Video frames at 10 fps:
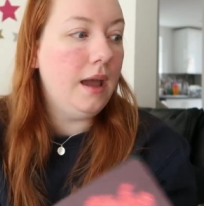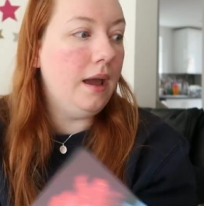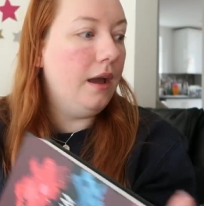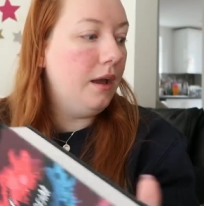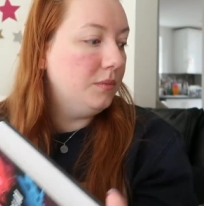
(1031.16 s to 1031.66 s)

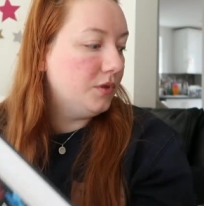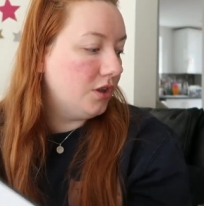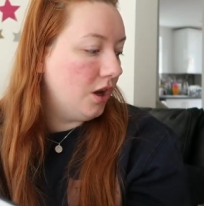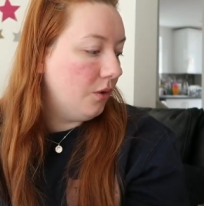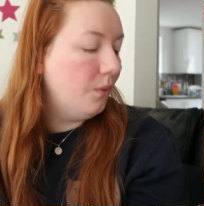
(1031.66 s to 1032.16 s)
Um,
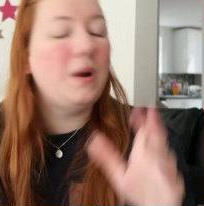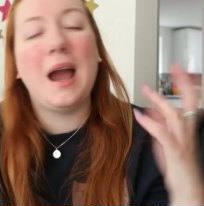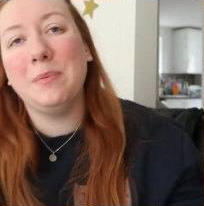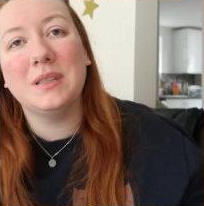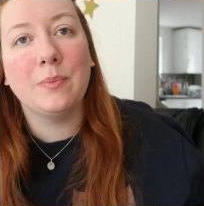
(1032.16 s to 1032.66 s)
so what
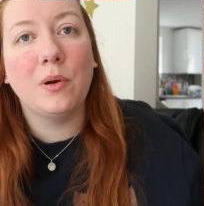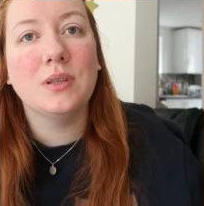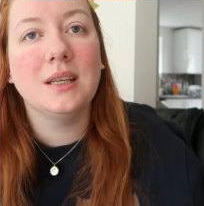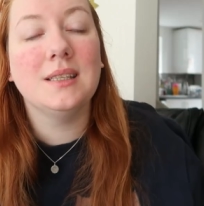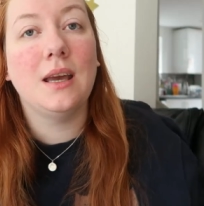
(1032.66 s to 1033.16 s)
I
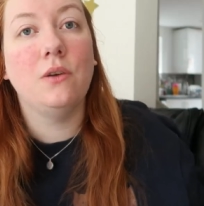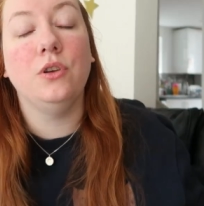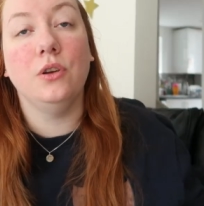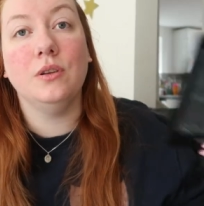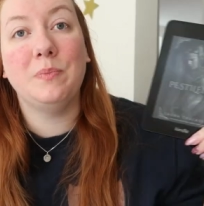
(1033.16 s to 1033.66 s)
suppose I can tell
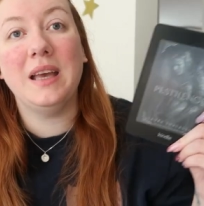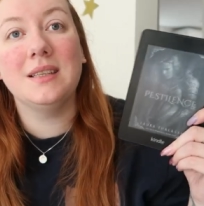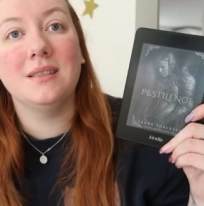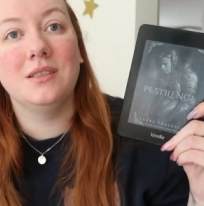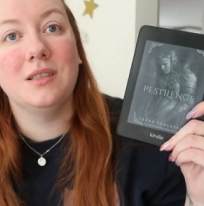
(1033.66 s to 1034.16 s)
you,
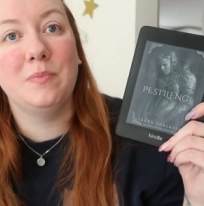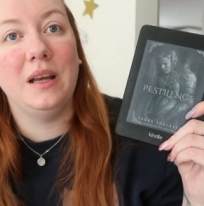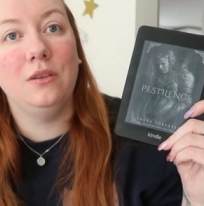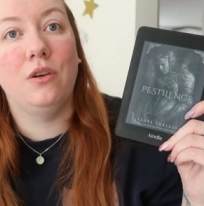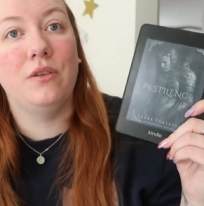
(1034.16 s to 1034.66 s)
Pestilence
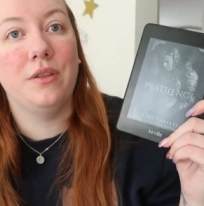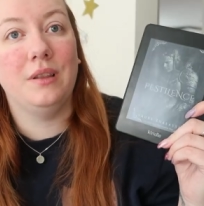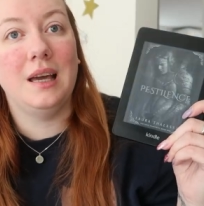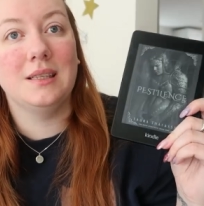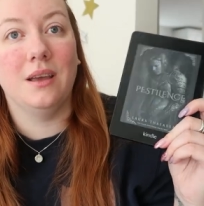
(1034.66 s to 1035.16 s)
by Laura
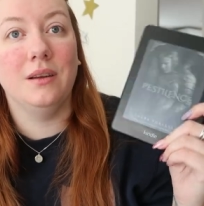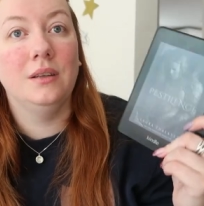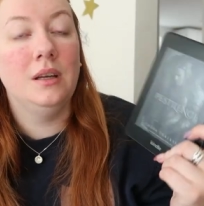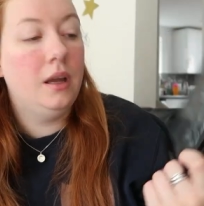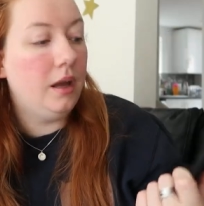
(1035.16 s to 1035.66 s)
Thalassa,
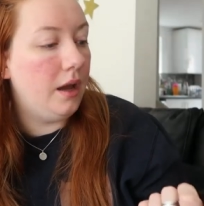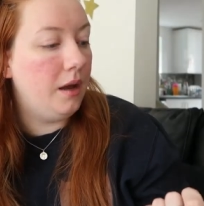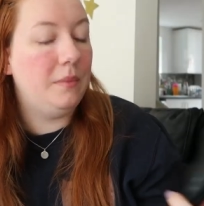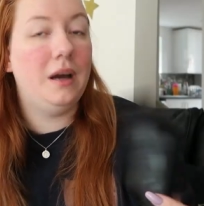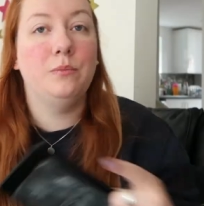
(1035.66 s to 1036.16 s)

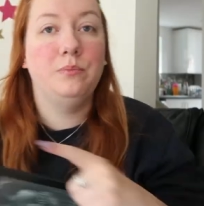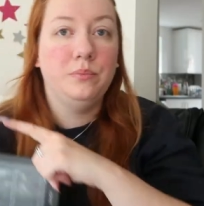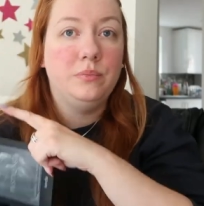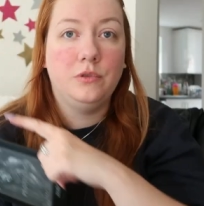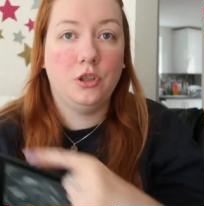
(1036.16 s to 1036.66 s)
um, I'll
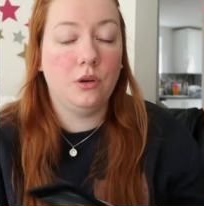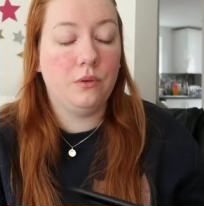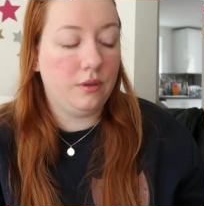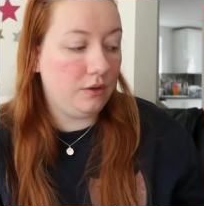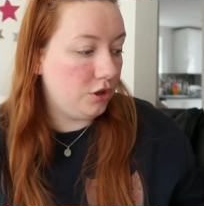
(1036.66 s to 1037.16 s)

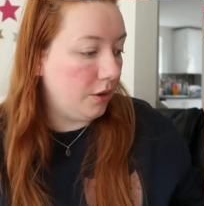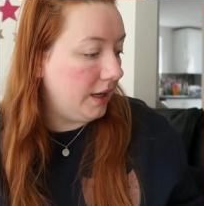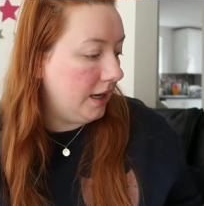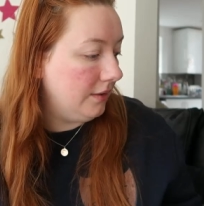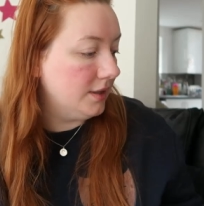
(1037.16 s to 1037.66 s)
show, show
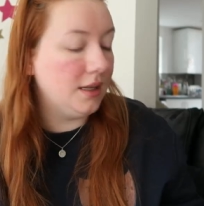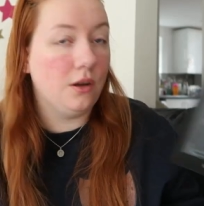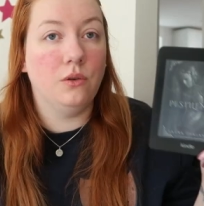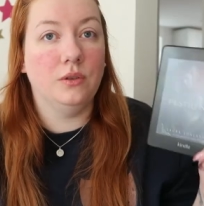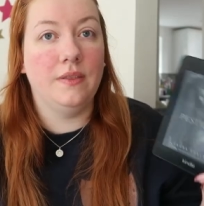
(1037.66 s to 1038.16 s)
it here instead
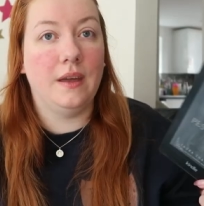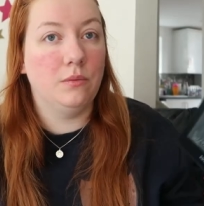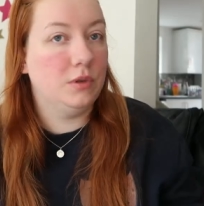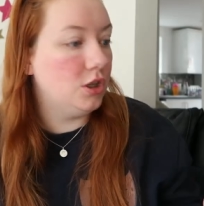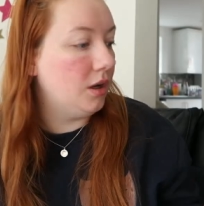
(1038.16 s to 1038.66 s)
of holding that
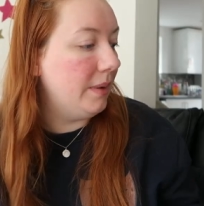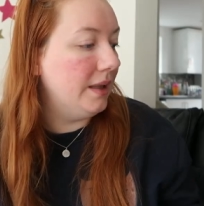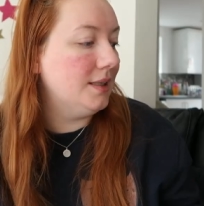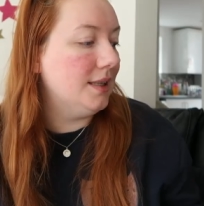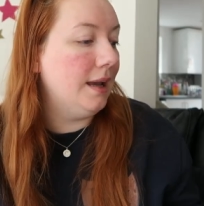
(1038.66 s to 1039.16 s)
up because you can
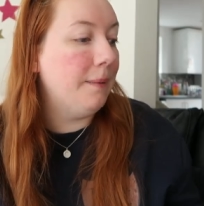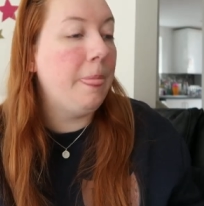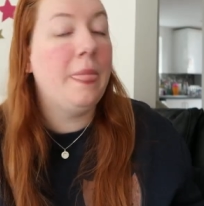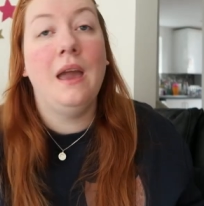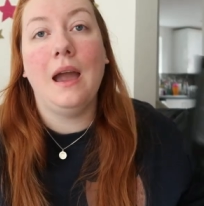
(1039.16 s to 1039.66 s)
barely see it.
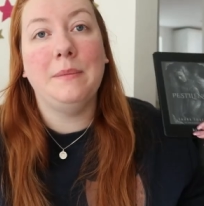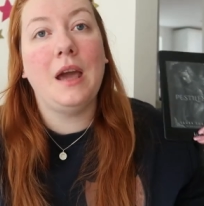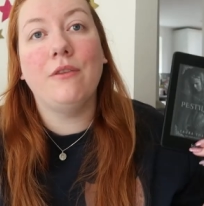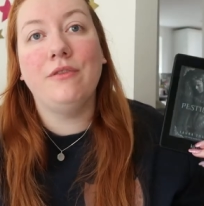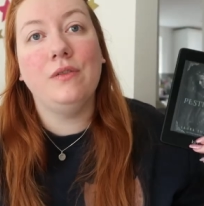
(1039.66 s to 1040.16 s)
I'm
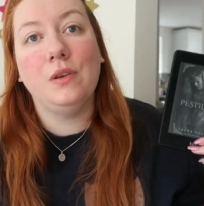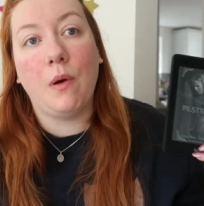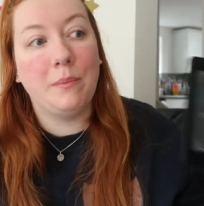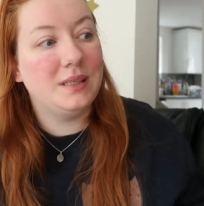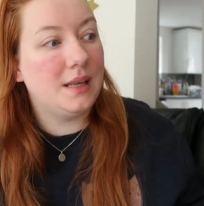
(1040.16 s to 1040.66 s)
now
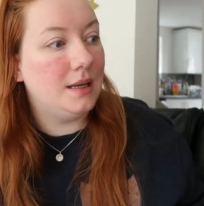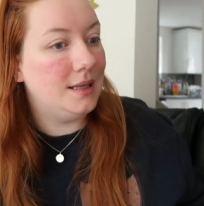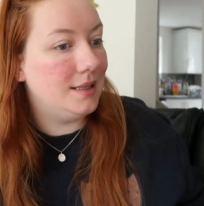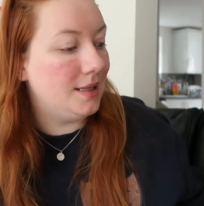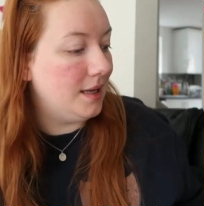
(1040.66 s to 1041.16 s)
51%
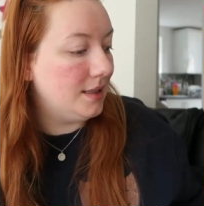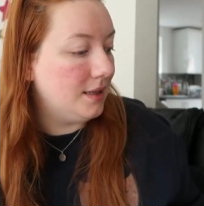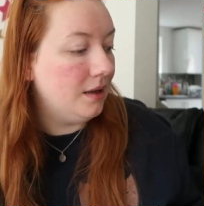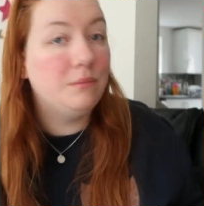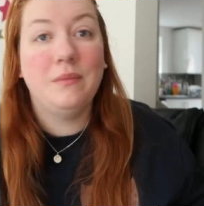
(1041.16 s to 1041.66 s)
into
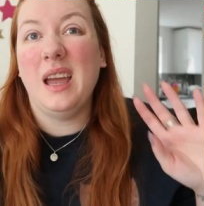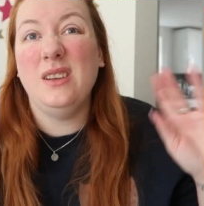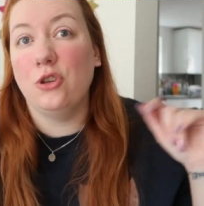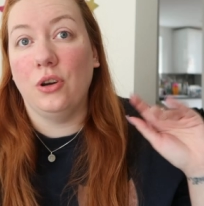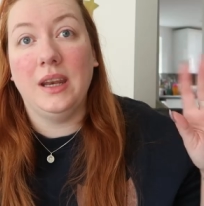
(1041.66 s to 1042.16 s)
this,
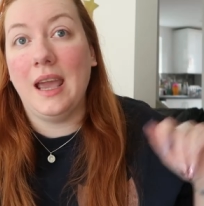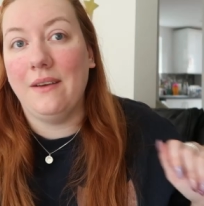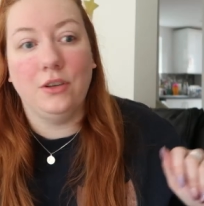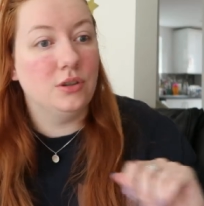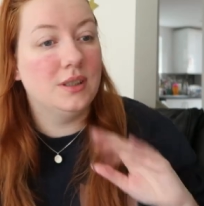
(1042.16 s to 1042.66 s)
enjoying it,
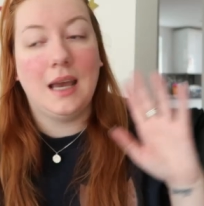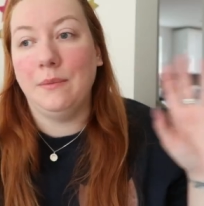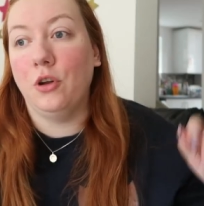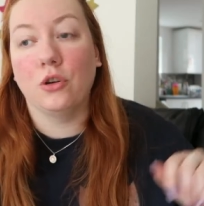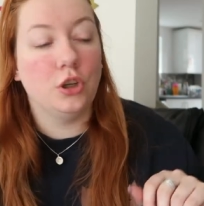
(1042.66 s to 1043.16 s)
having a good
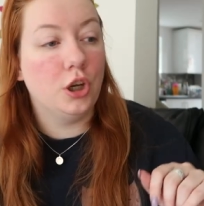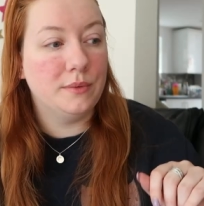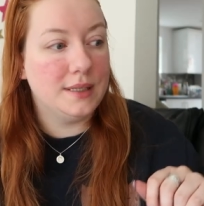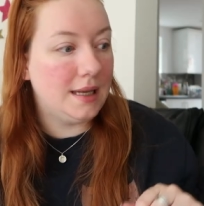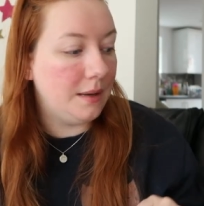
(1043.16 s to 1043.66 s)
time, not going to
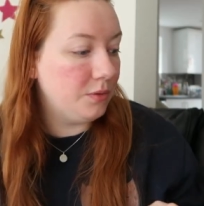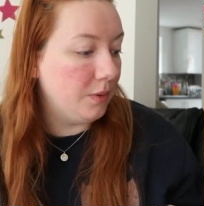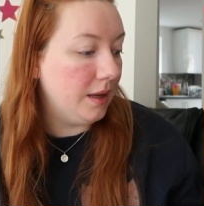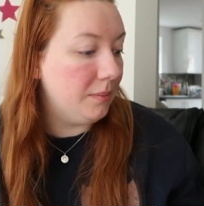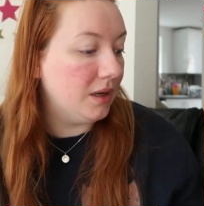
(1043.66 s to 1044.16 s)
go into depths
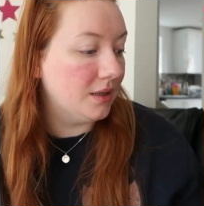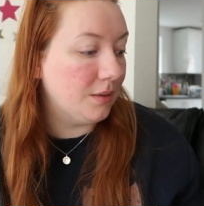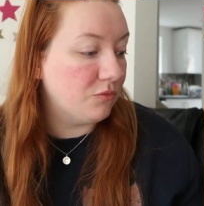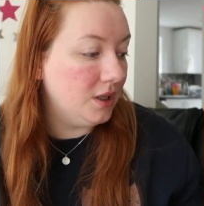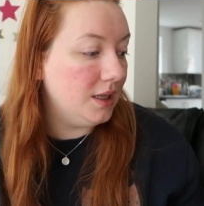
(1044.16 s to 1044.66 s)
with it because
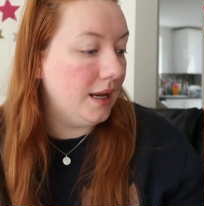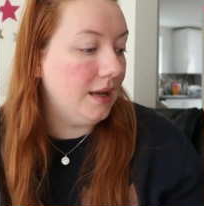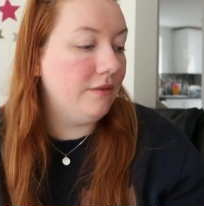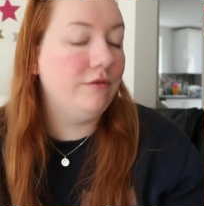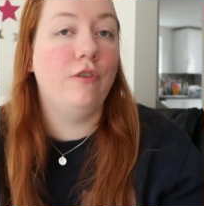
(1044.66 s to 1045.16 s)
I'm reading
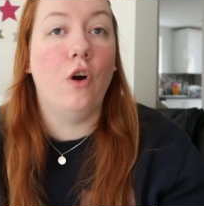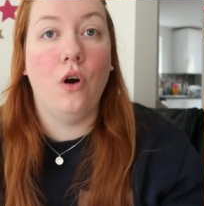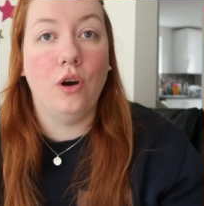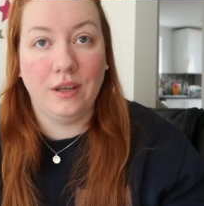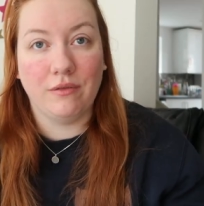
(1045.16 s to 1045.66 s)
it
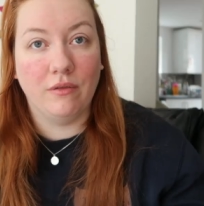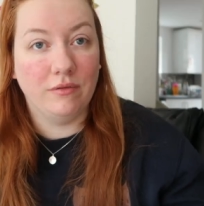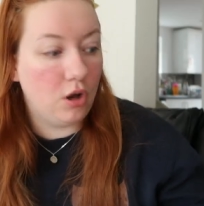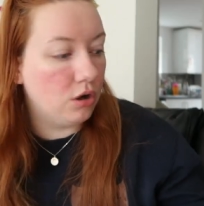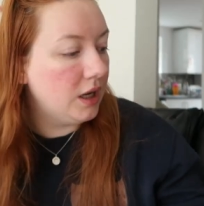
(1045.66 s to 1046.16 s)
for a
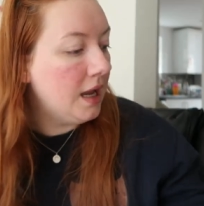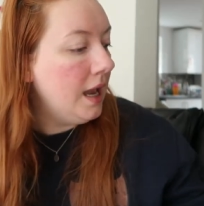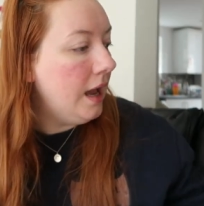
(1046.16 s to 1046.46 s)
different vlog.